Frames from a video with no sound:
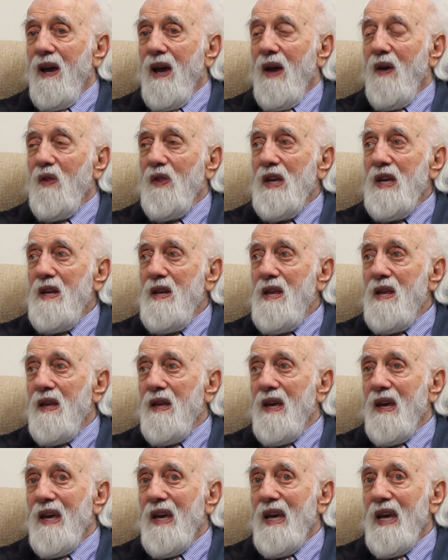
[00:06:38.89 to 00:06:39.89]
and then
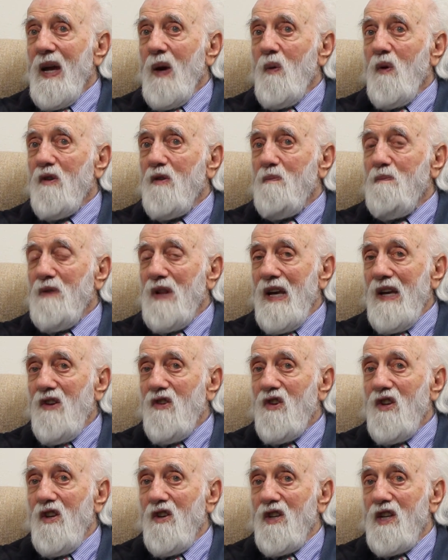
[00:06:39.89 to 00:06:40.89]
it was
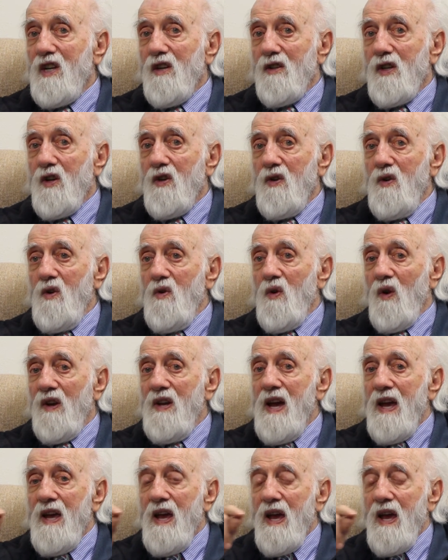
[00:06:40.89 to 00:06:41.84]
placed in a cocoon